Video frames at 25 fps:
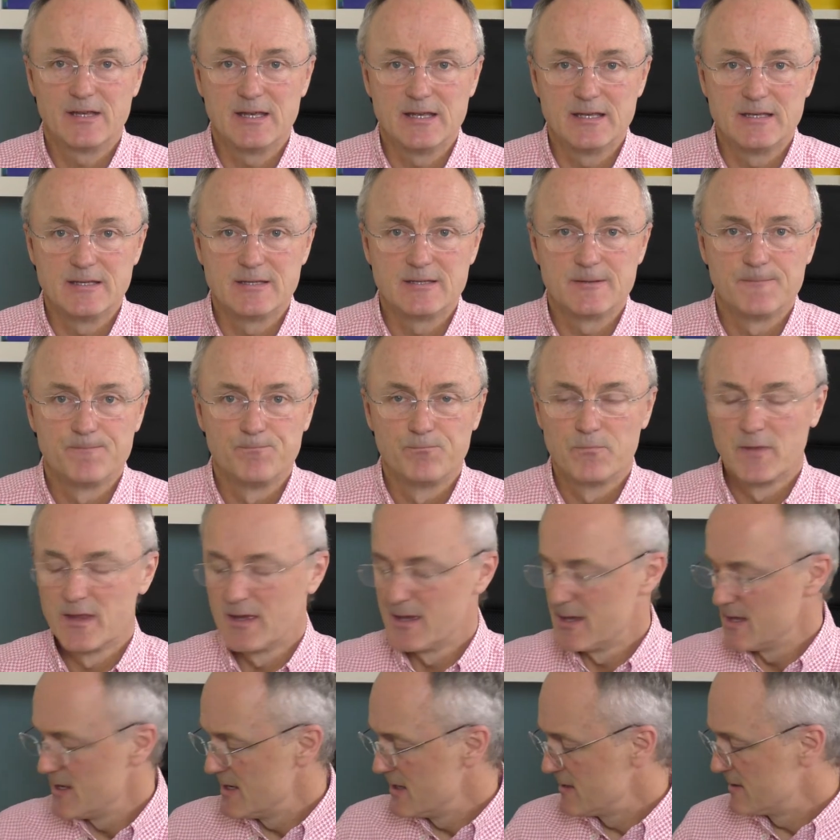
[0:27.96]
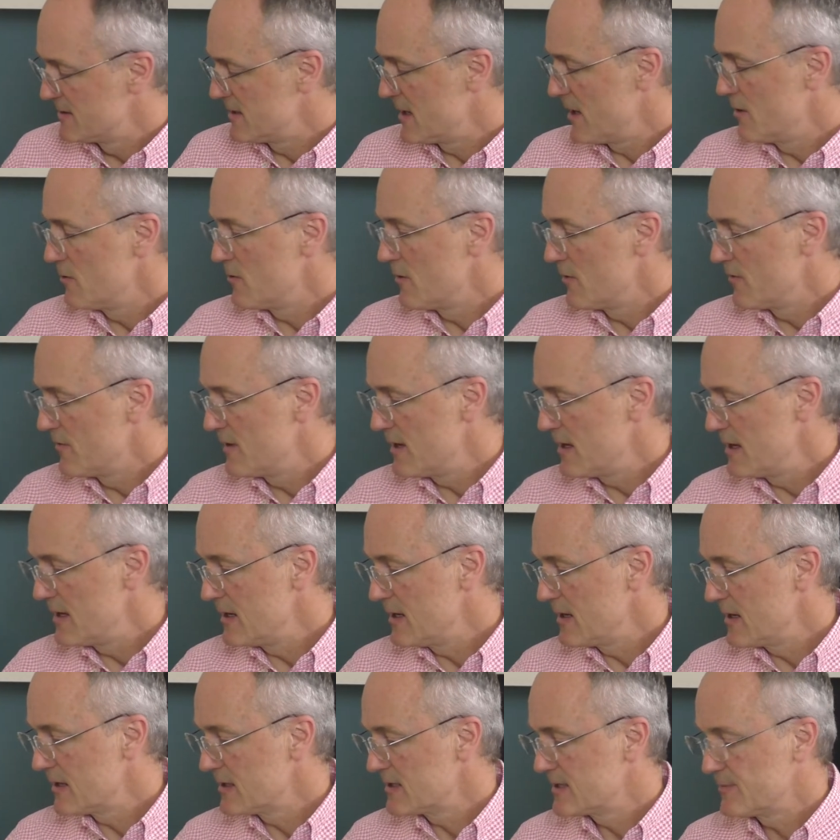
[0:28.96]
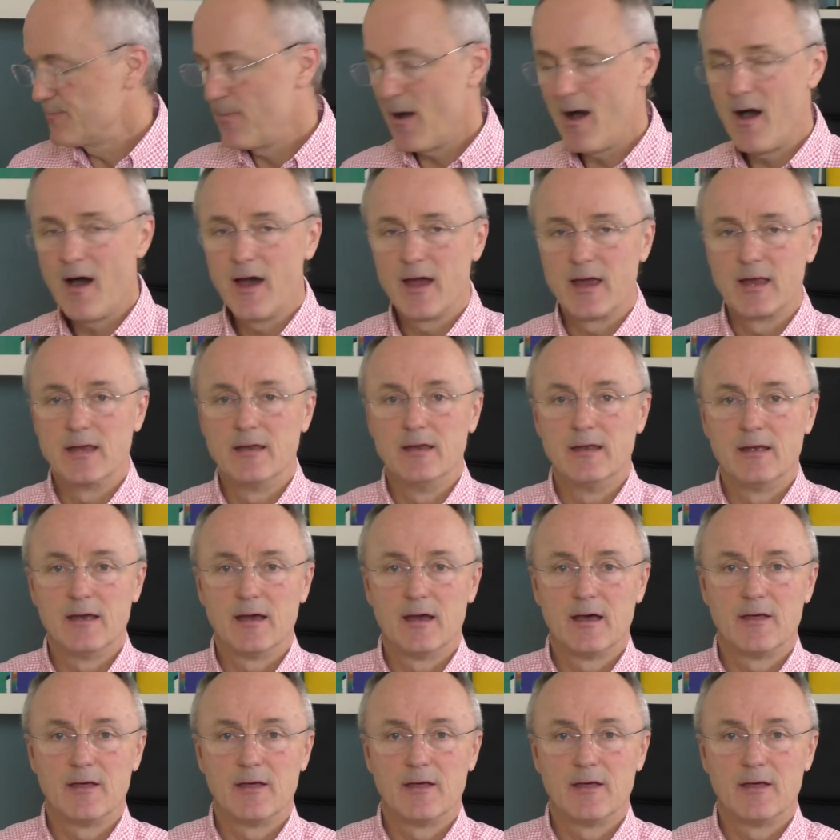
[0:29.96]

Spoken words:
is. So the spine,